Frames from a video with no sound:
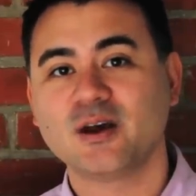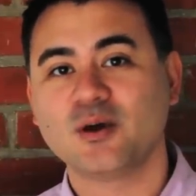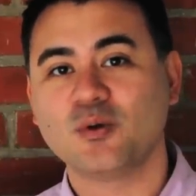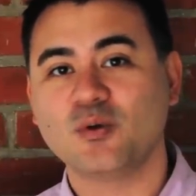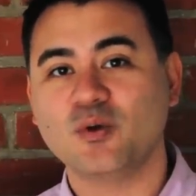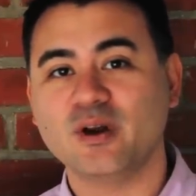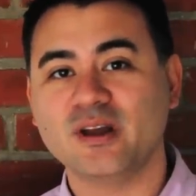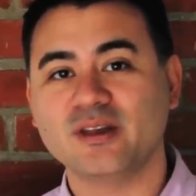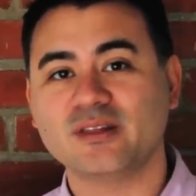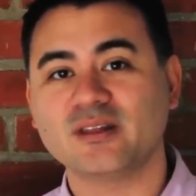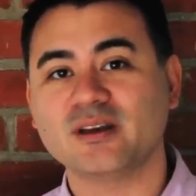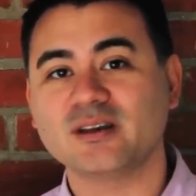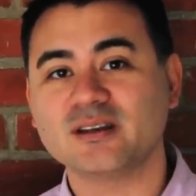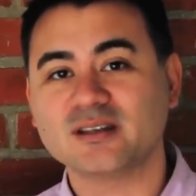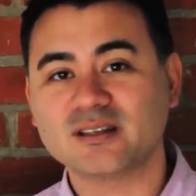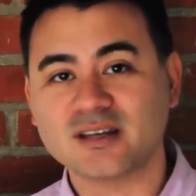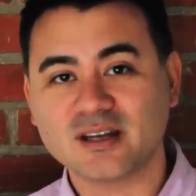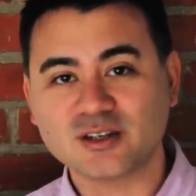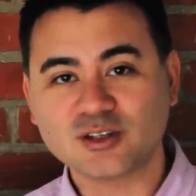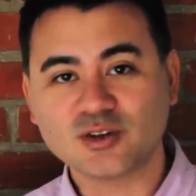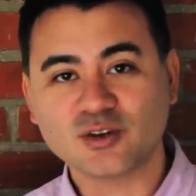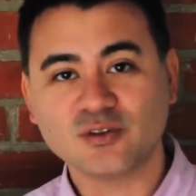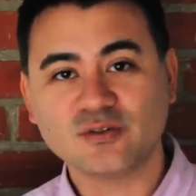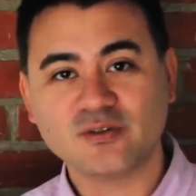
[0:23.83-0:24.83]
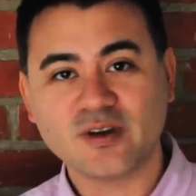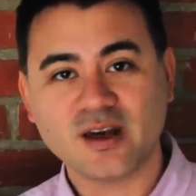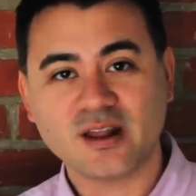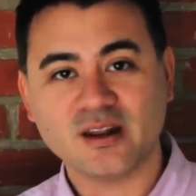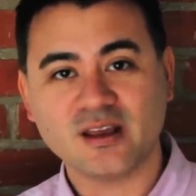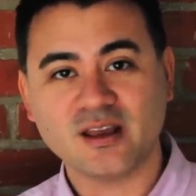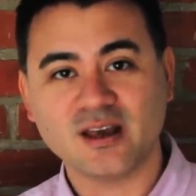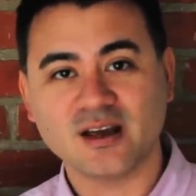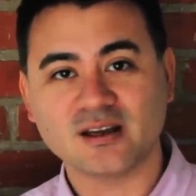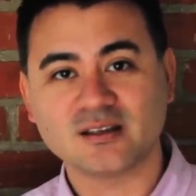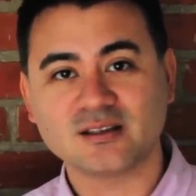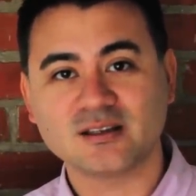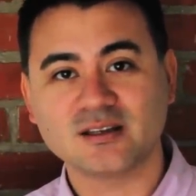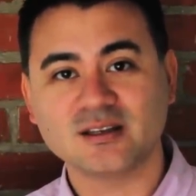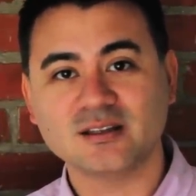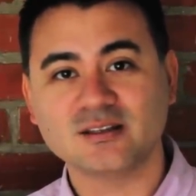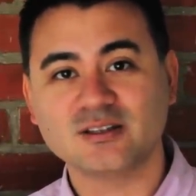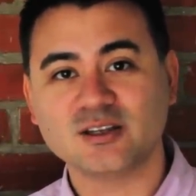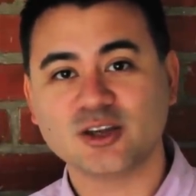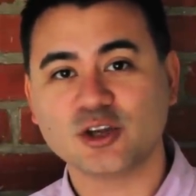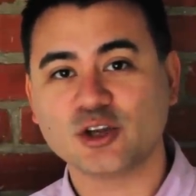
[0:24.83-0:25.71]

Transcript: with essential fatty acids,